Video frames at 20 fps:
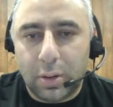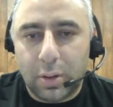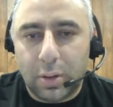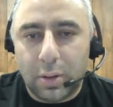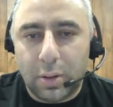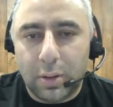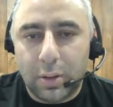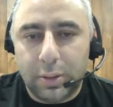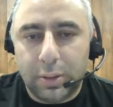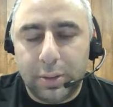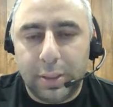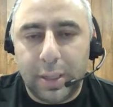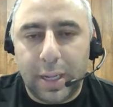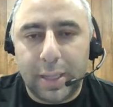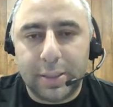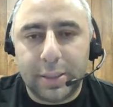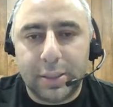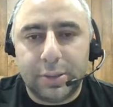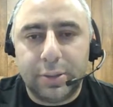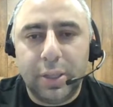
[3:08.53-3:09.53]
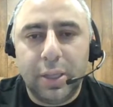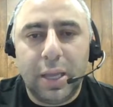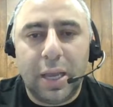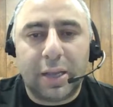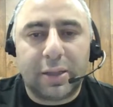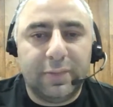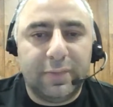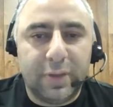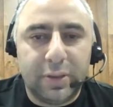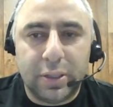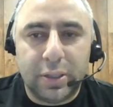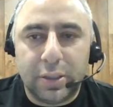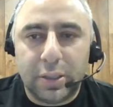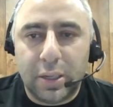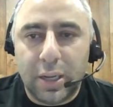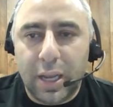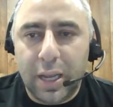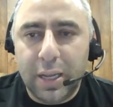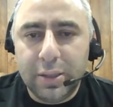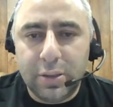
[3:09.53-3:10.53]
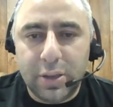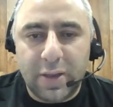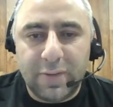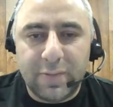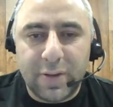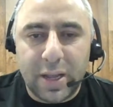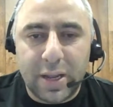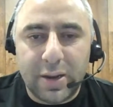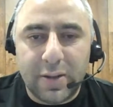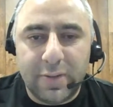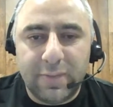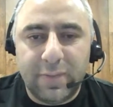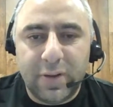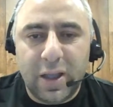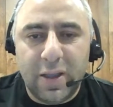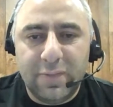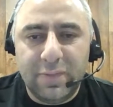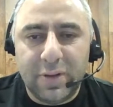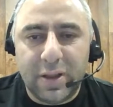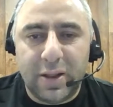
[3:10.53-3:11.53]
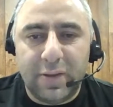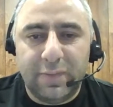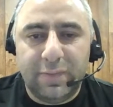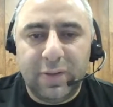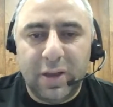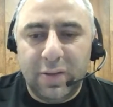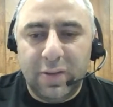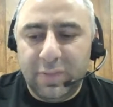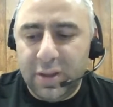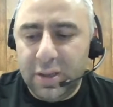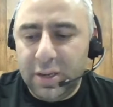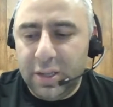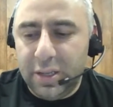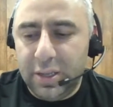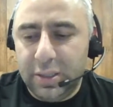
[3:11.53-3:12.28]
Knight e3, activating the knight. You have knight e5, knight f5 ideas.